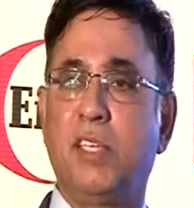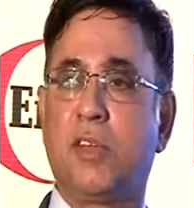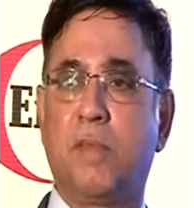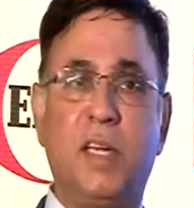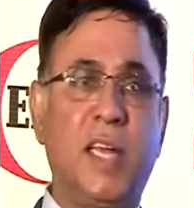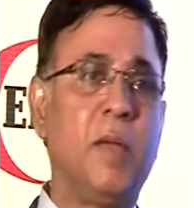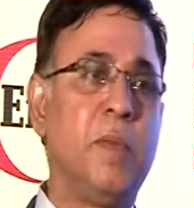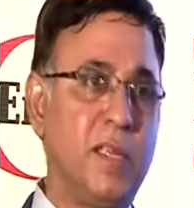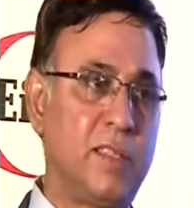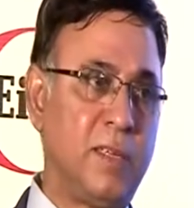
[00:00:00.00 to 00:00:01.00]
best of the
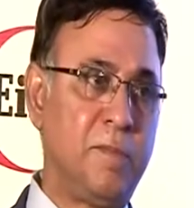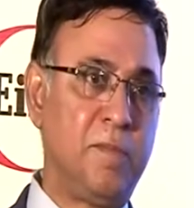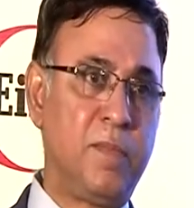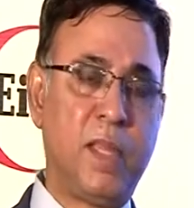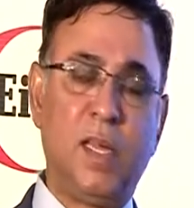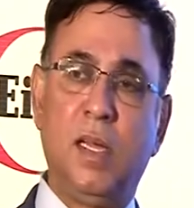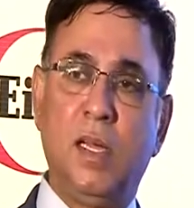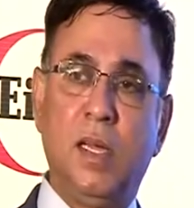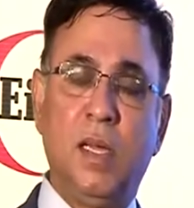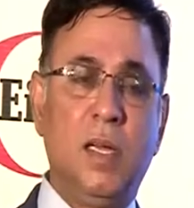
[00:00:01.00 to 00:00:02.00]
timings.
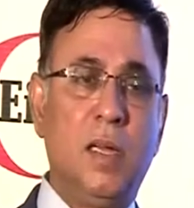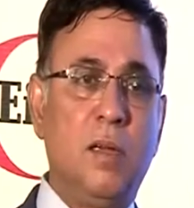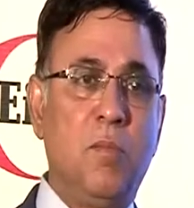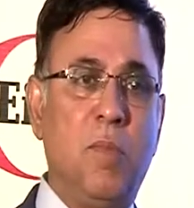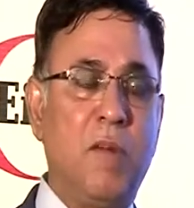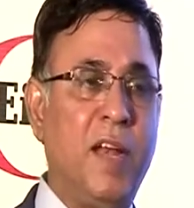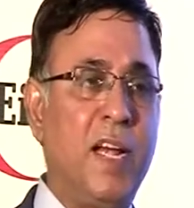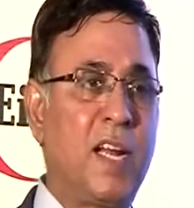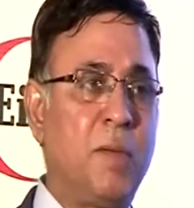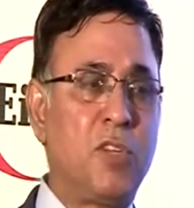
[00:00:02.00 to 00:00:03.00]
But when
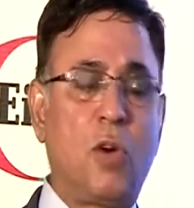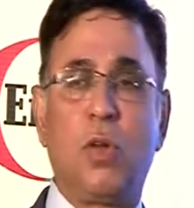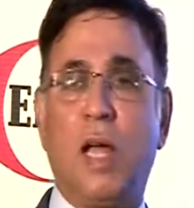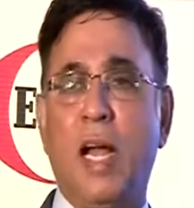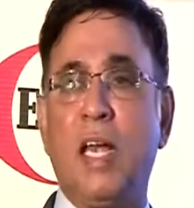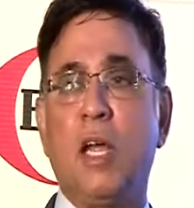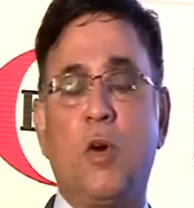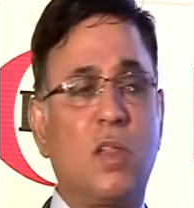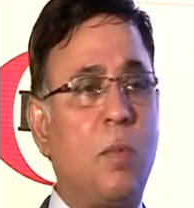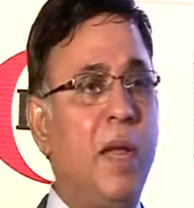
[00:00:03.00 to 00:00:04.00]
it comes down to handing
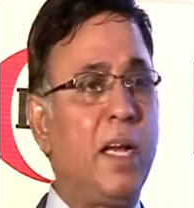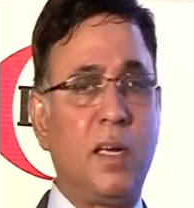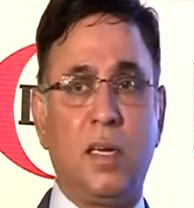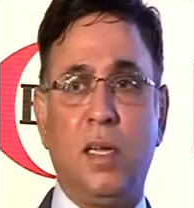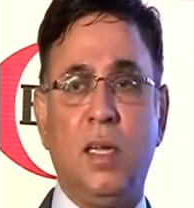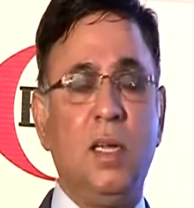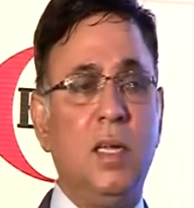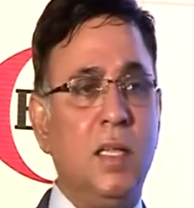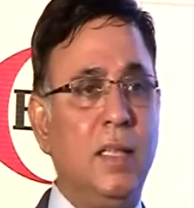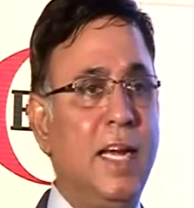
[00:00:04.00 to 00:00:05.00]
over the baton,
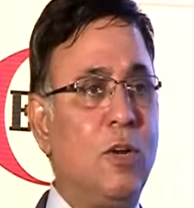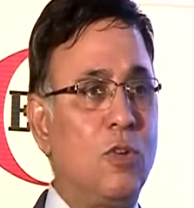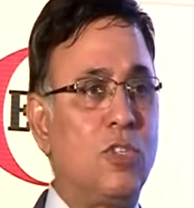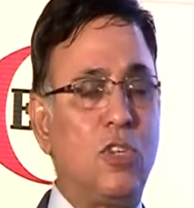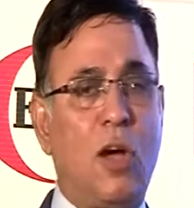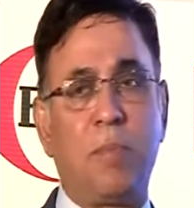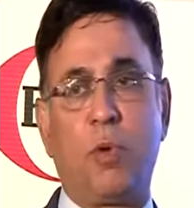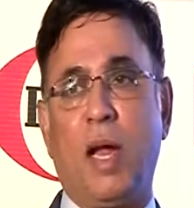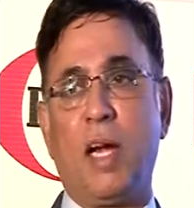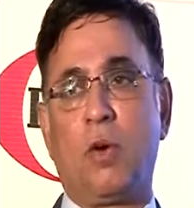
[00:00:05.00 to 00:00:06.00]
they don't stop
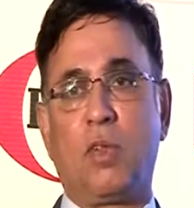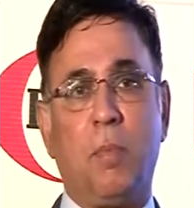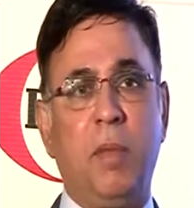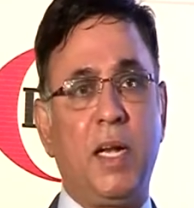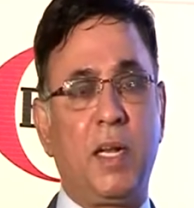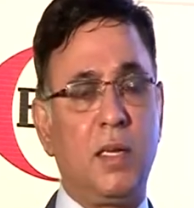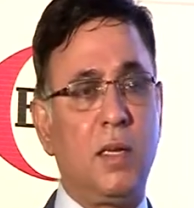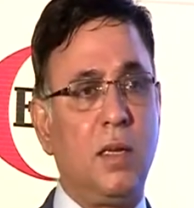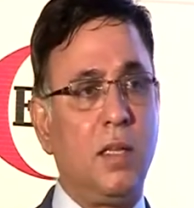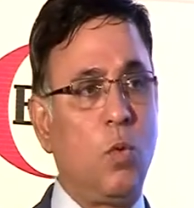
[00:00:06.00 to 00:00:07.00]
to hand over the baton.
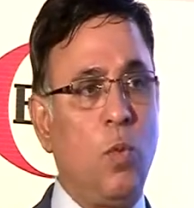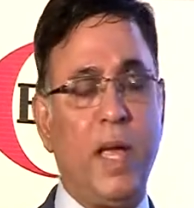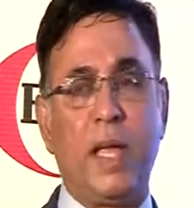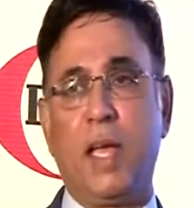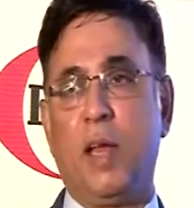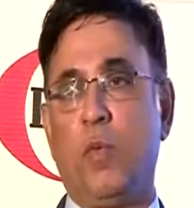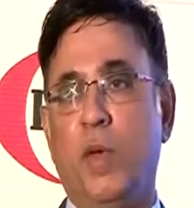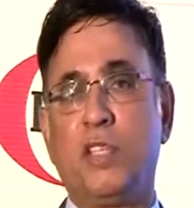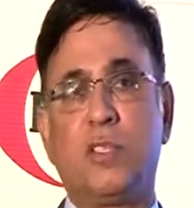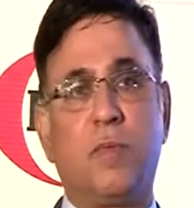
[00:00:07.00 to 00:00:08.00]
The way in
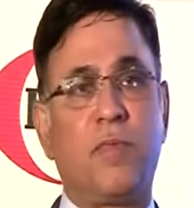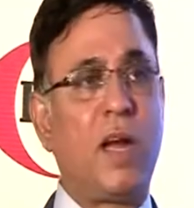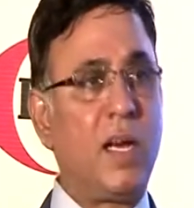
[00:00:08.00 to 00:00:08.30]
which the